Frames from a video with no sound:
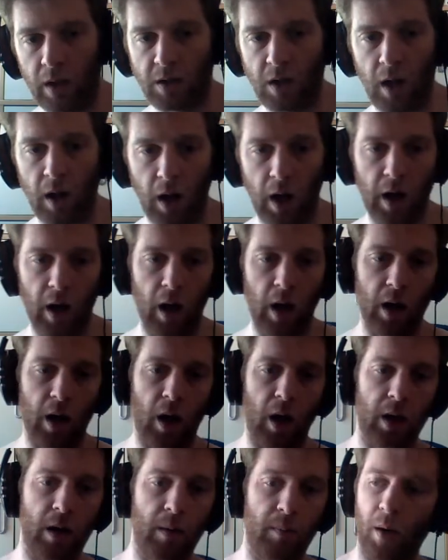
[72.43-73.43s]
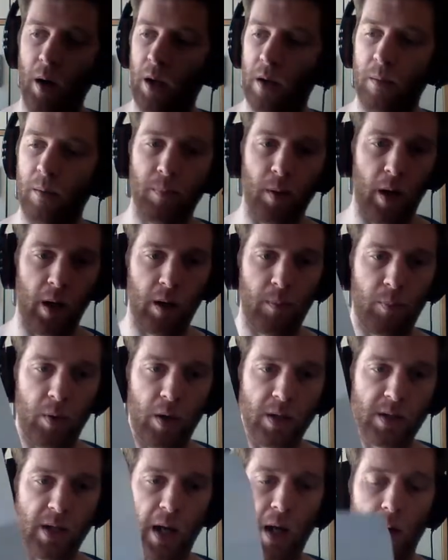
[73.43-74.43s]
So I had a
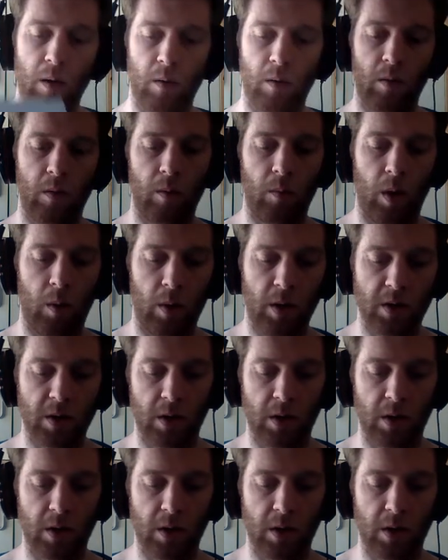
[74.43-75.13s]
printout when I